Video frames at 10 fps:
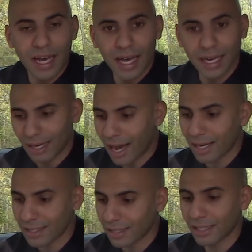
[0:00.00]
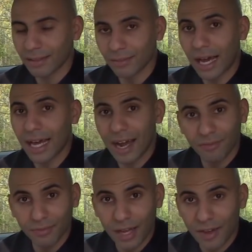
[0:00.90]
And honestly, and
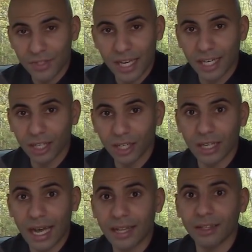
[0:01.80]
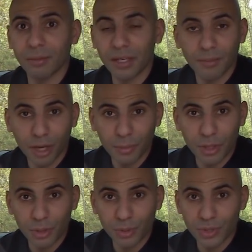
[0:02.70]
I've taken a look at the
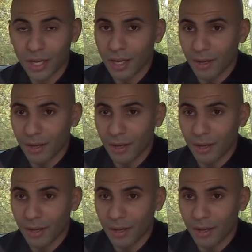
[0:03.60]
BMWs,